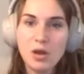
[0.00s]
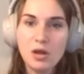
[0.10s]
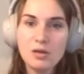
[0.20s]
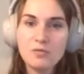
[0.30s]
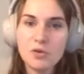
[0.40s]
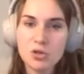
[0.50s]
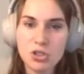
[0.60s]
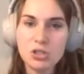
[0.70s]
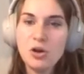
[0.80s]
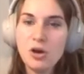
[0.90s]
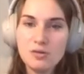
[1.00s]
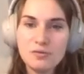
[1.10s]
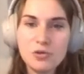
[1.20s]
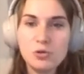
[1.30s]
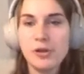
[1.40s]
version of
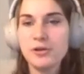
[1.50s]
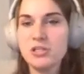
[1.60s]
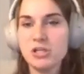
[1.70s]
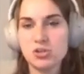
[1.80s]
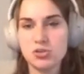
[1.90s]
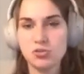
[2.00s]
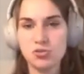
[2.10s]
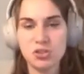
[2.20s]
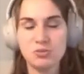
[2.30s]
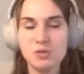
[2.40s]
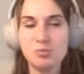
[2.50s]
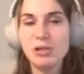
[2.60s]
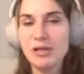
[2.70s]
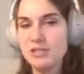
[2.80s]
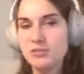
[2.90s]
neural architecture search that was
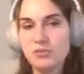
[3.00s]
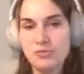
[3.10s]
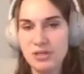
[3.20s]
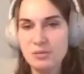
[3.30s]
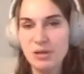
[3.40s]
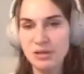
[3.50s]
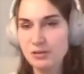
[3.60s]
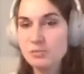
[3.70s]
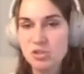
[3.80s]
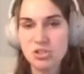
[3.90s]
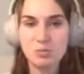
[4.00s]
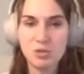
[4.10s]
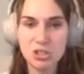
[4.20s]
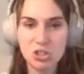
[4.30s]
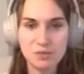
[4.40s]
applied to 3D medical image
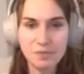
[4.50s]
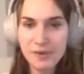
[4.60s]
segmentation.